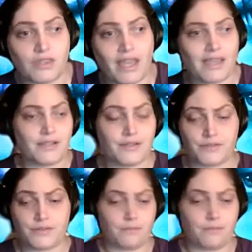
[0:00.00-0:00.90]

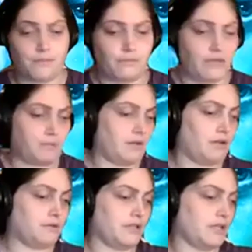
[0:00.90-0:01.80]
is my
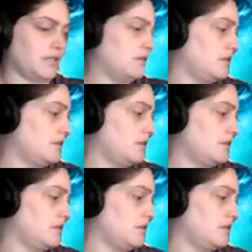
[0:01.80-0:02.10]
priority.